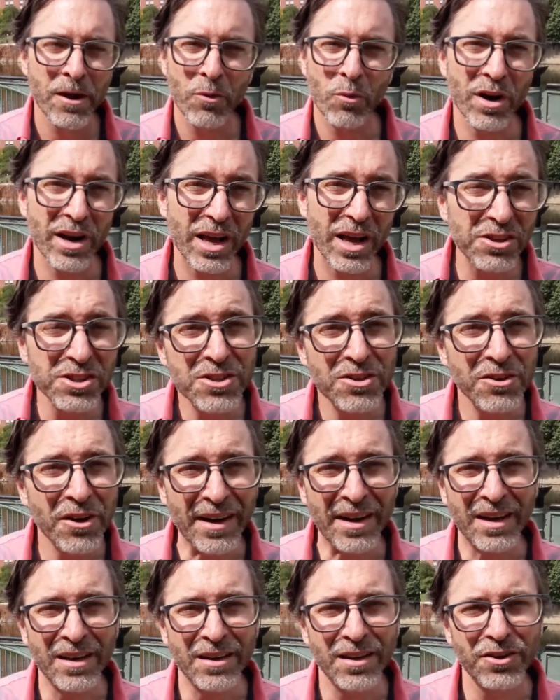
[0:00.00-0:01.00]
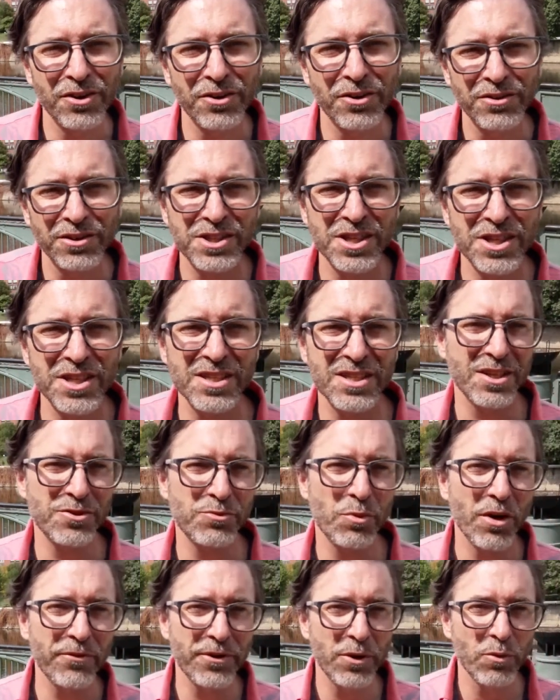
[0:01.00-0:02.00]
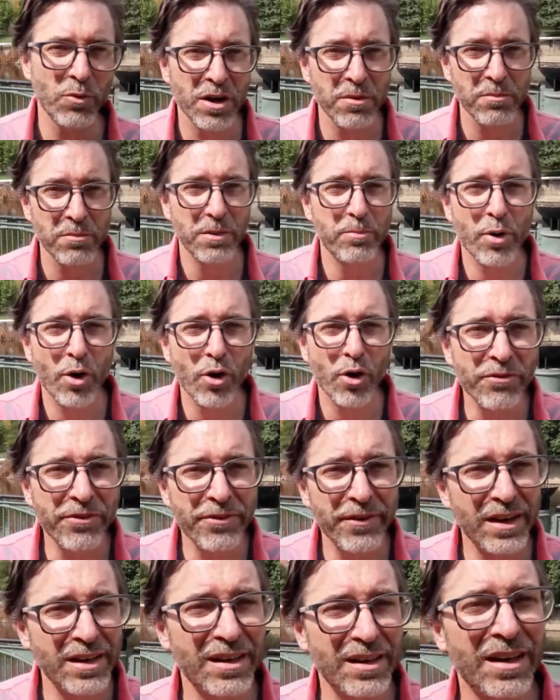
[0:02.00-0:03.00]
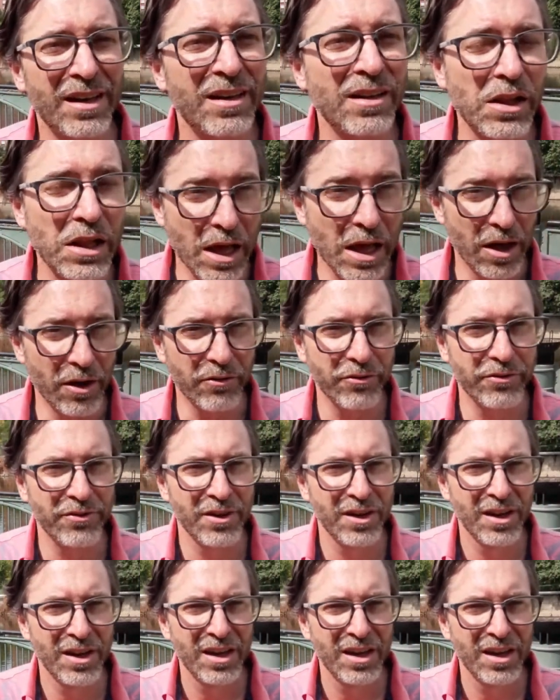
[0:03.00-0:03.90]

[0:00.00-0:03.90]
What else do I need to do? And Jesus says, Well, if you want to be perfect in love,